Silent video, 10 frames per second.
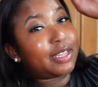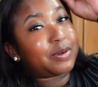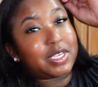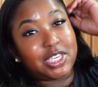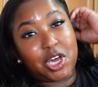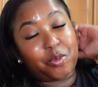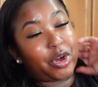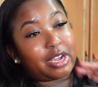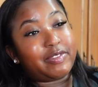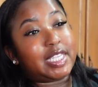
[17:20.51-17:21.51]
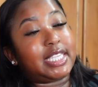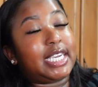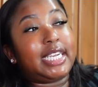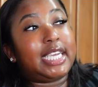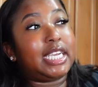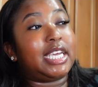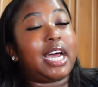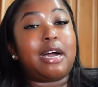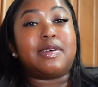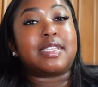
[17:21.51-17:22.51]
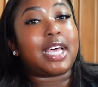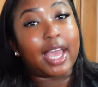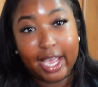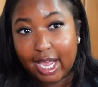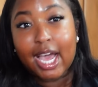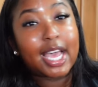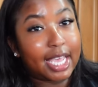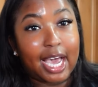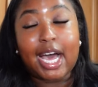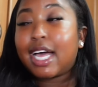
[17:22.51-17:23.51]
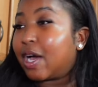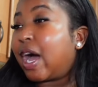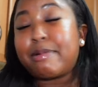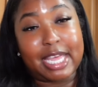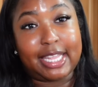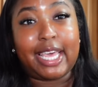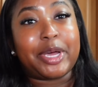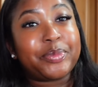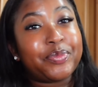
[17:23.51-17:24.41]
There was no more convincing needed. I was like, yeah, I'm getting that